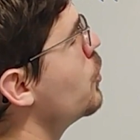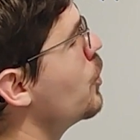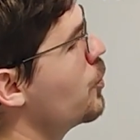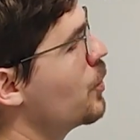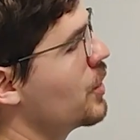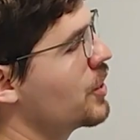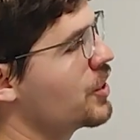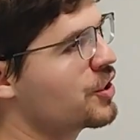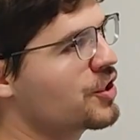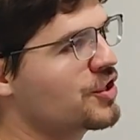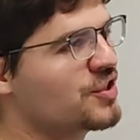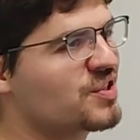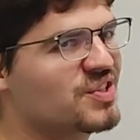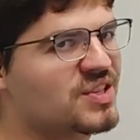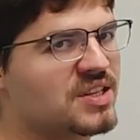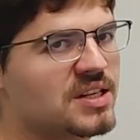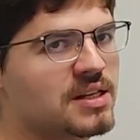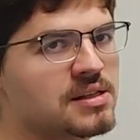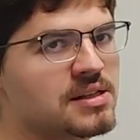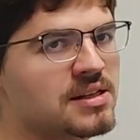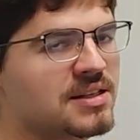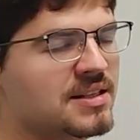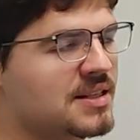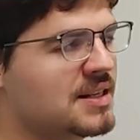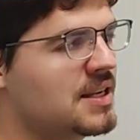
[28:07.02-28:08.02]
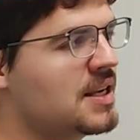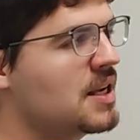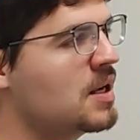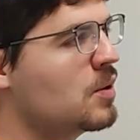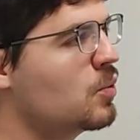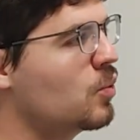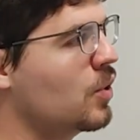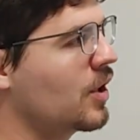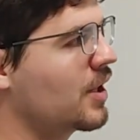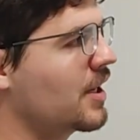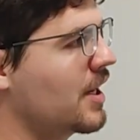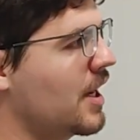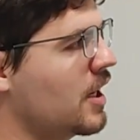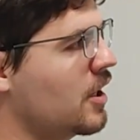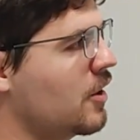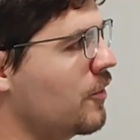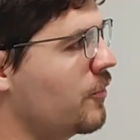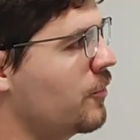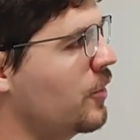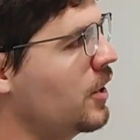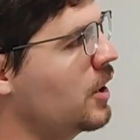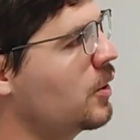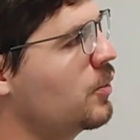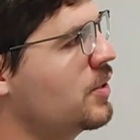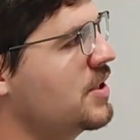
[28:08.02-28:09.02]
we want to still see what kind of
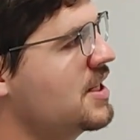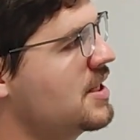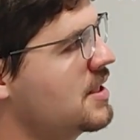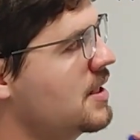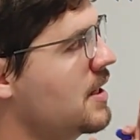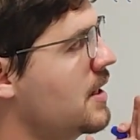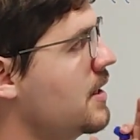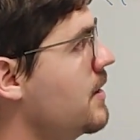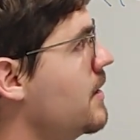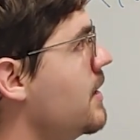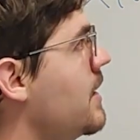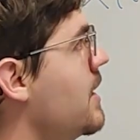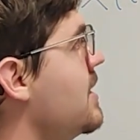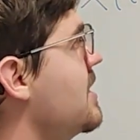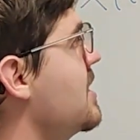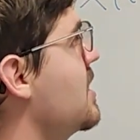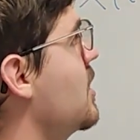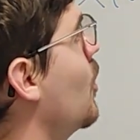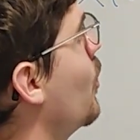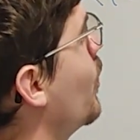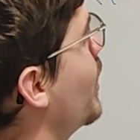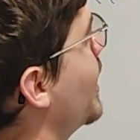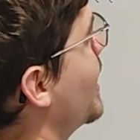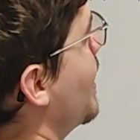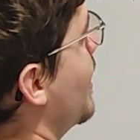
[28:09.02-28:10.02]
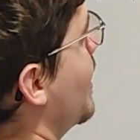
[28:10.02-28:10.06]
frequencies are in there, so we